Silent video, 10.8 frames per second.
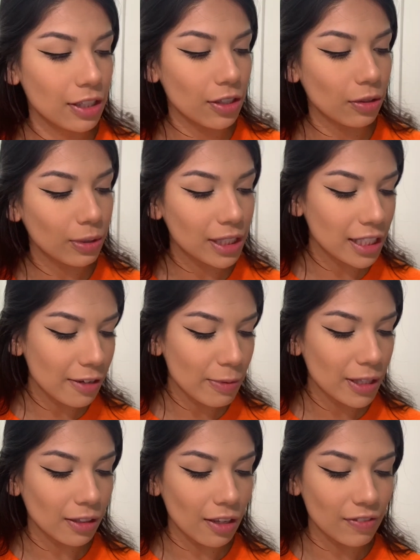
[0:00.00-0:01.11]
So the ones that I've
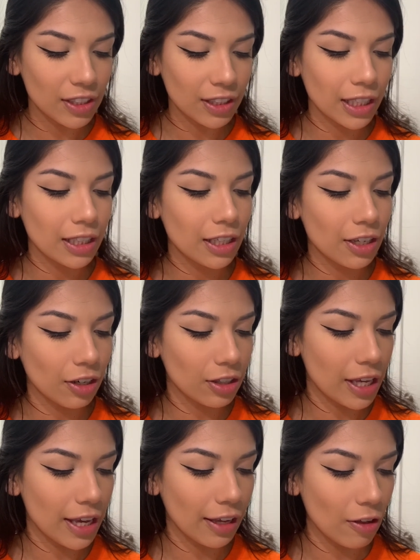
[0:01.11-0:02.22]
been loving lately are
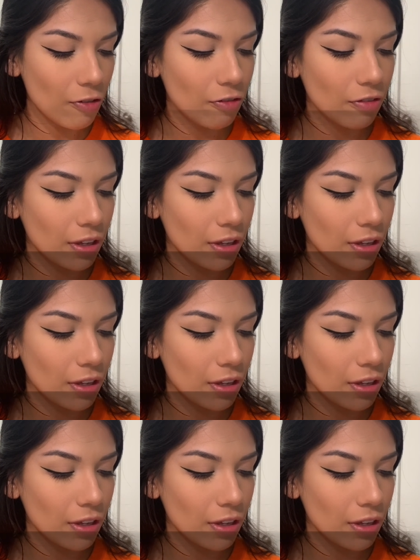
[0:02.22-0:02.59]
the E.L.F.